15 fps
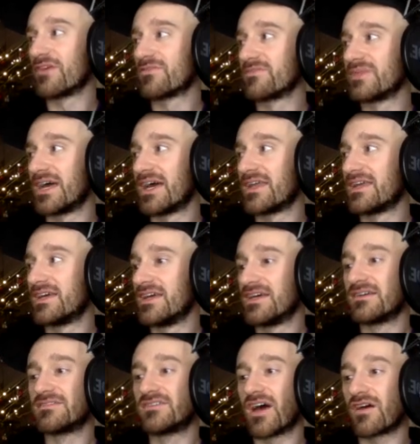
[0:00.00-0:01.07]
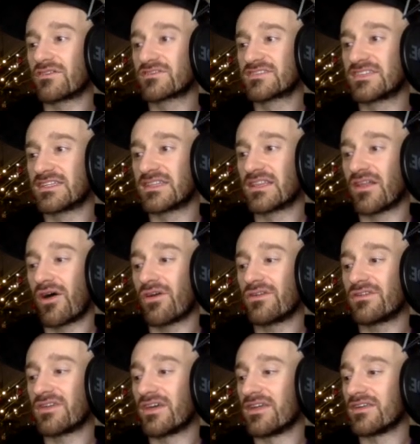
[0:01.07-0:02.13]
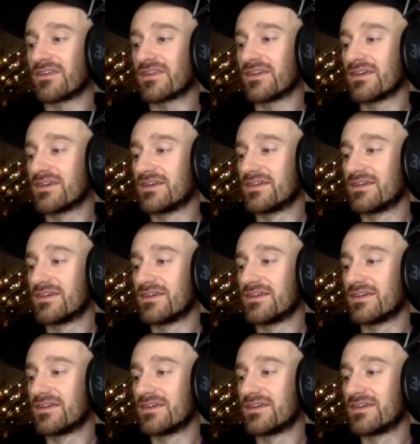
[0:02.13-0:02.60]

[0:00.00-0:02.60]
from that. Dalston, London.